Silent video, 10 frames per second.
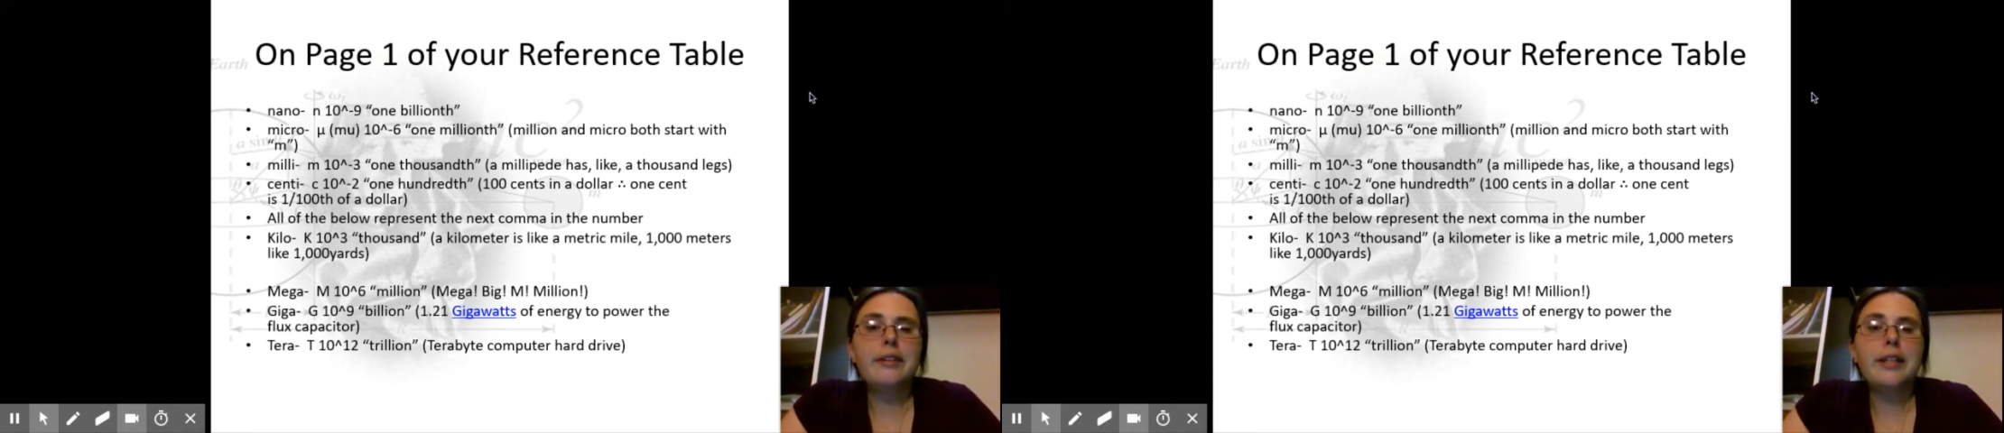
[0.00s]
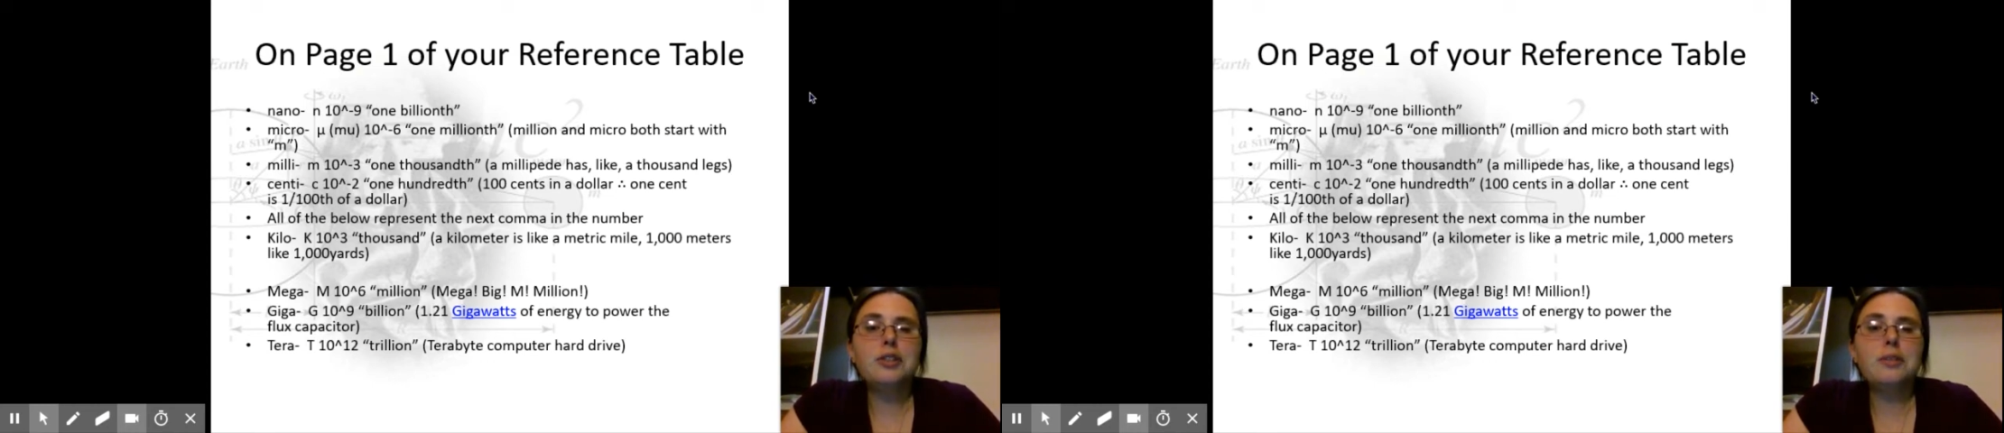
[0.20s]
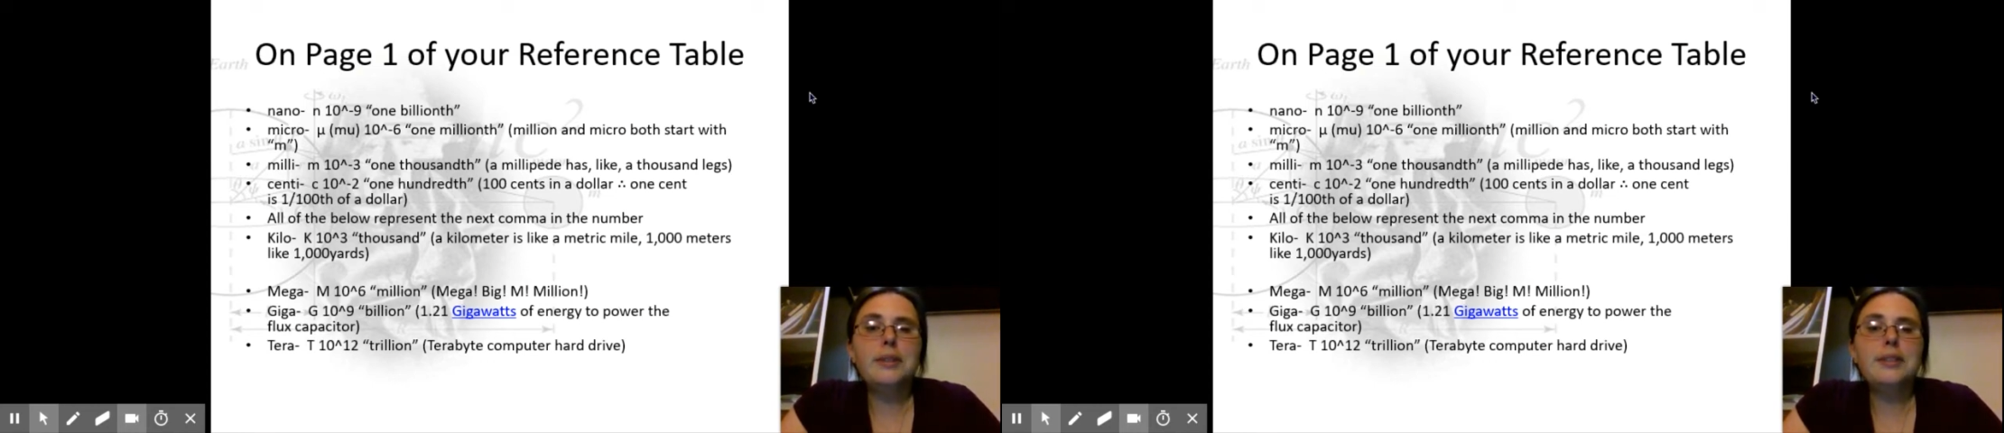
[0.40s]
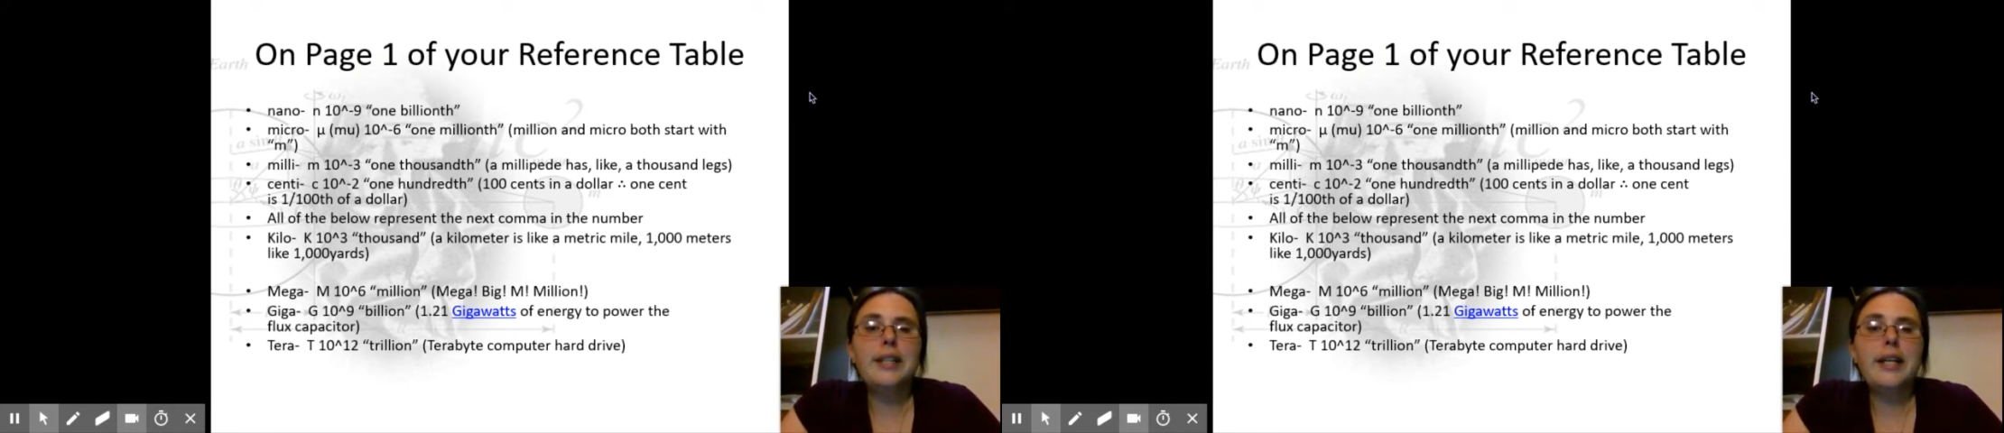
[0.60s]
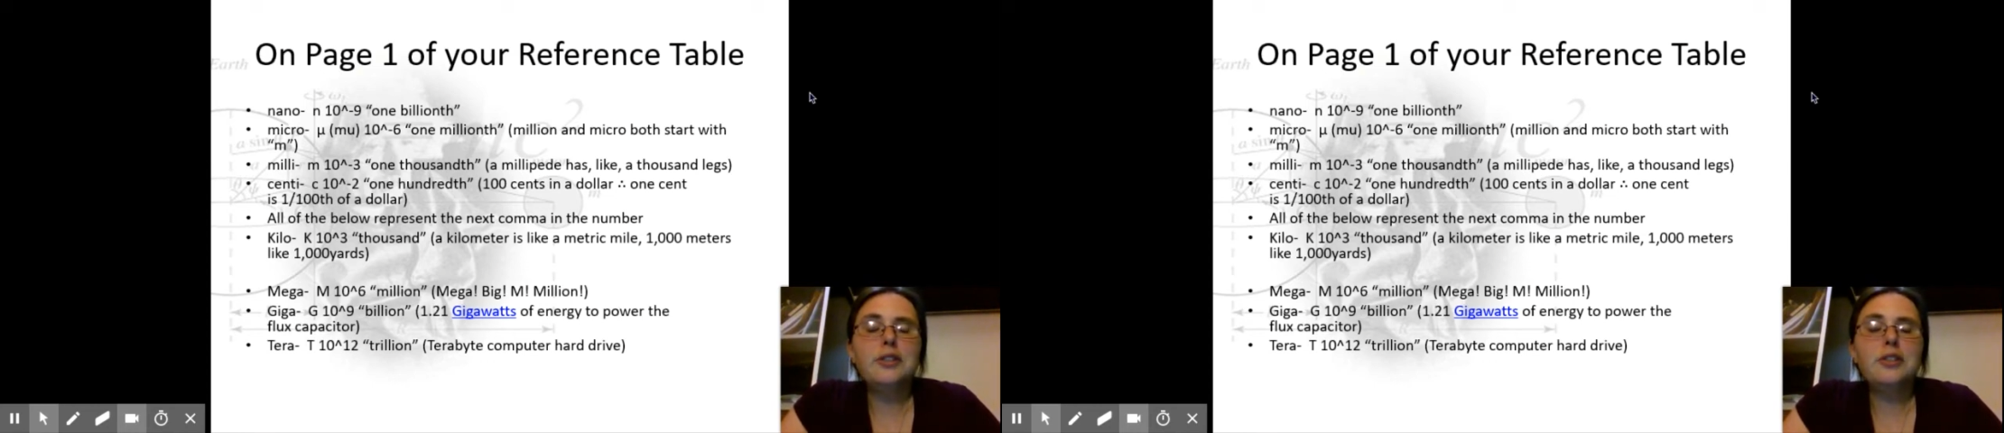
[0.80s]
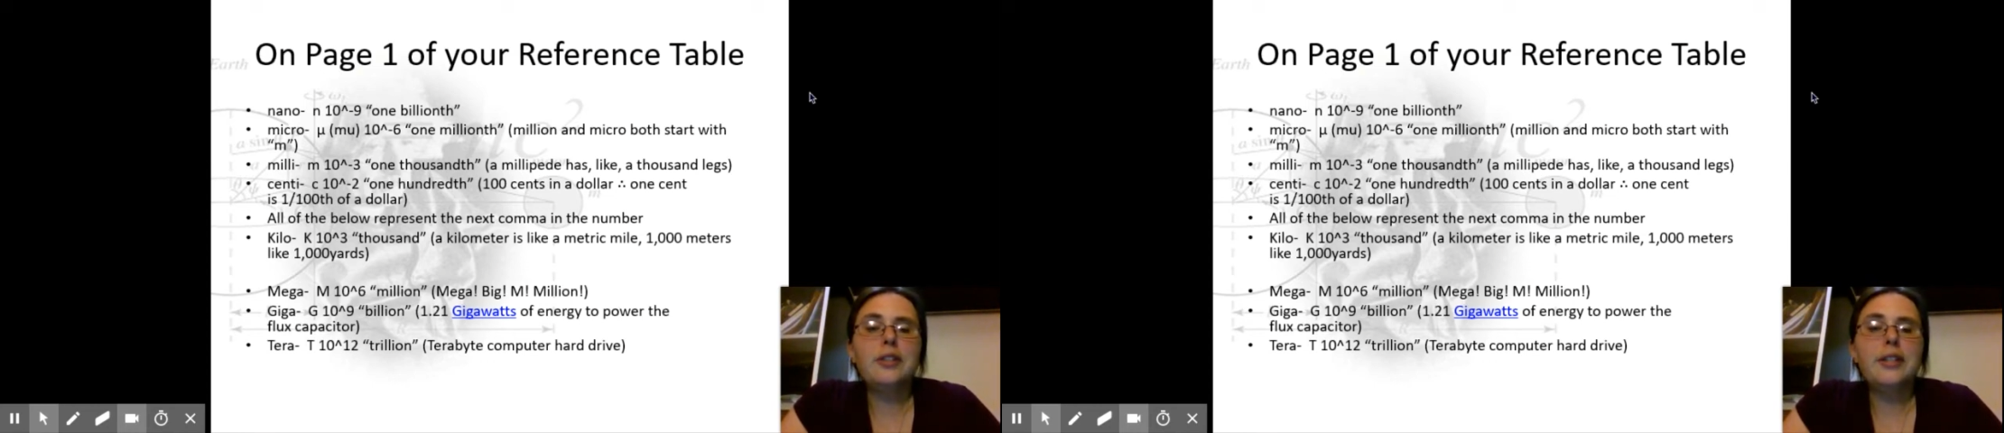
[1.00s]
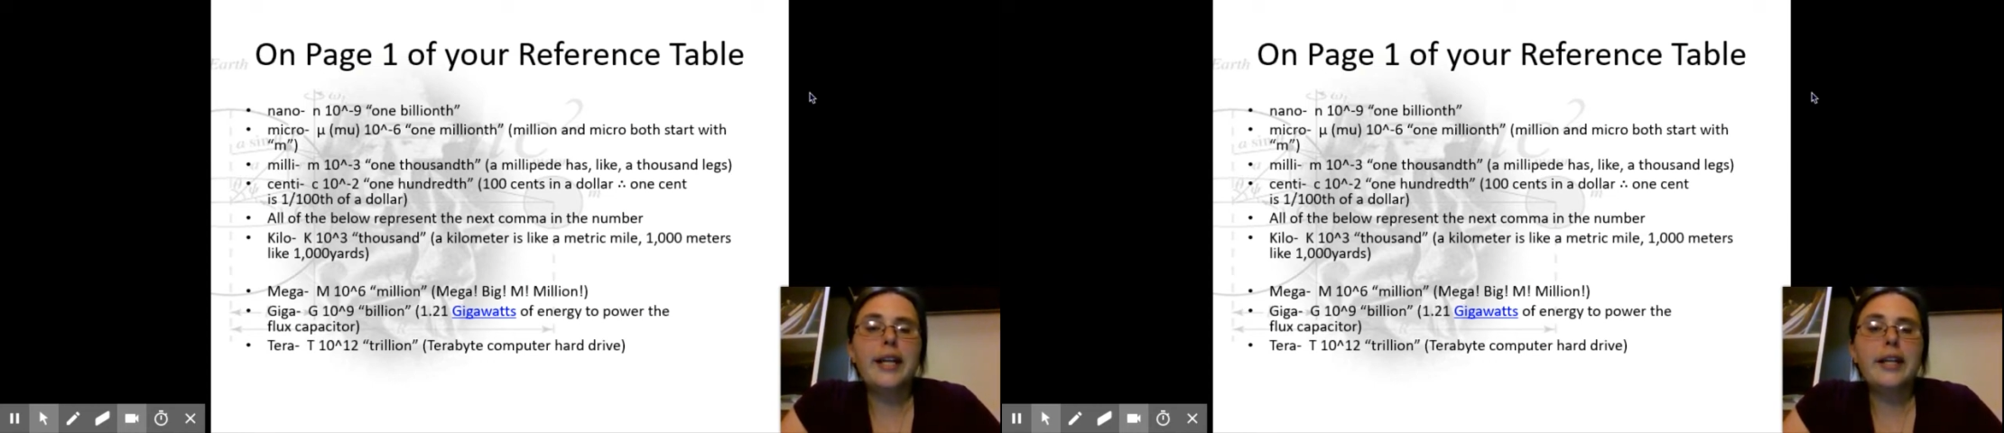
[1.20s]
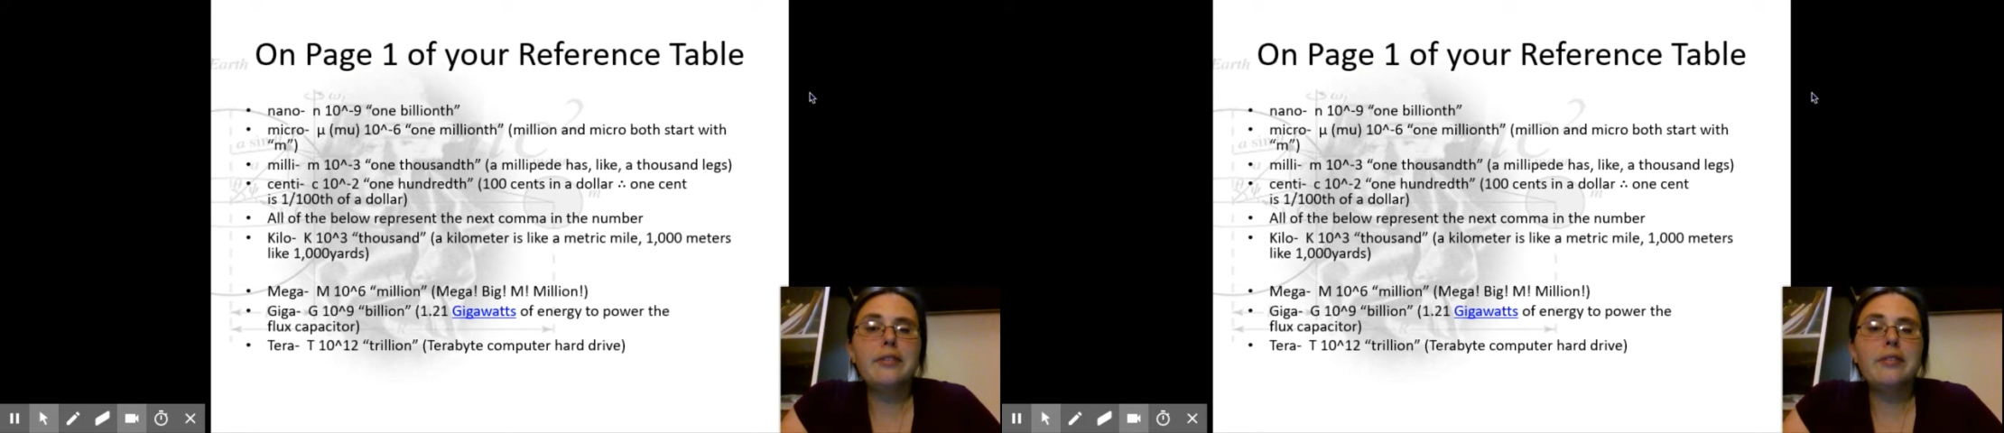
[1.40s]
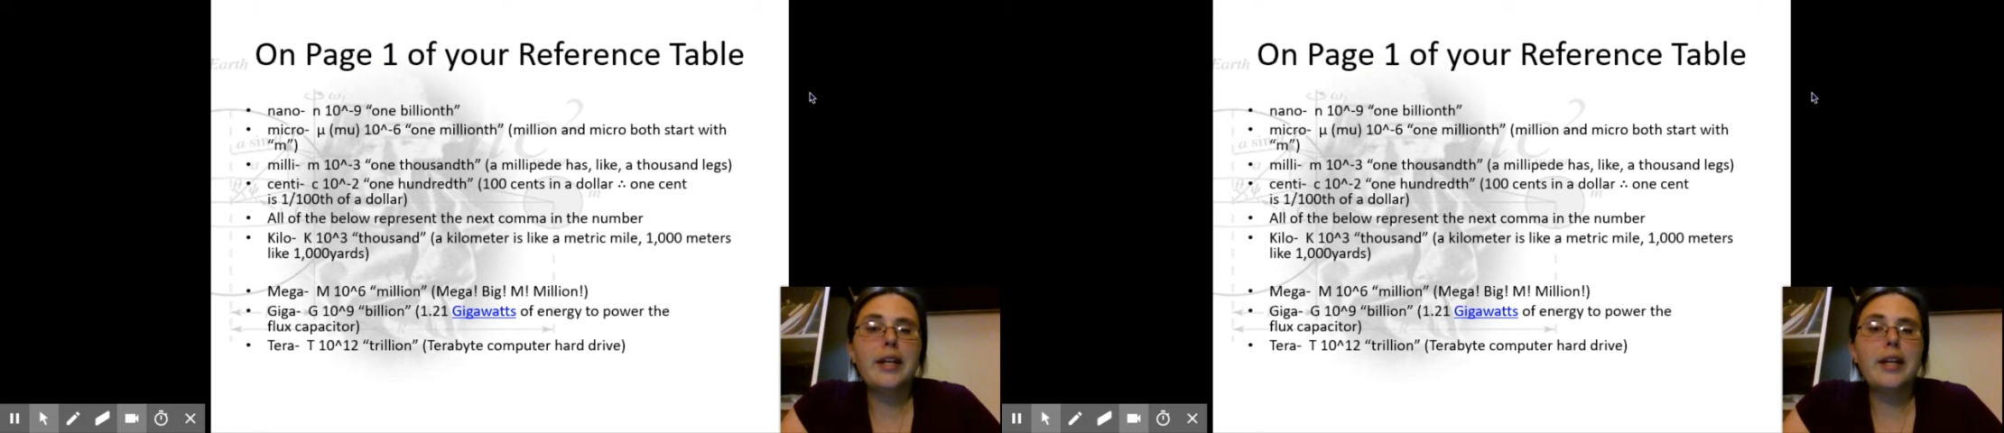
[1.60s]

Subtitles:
that should be 10 to the negative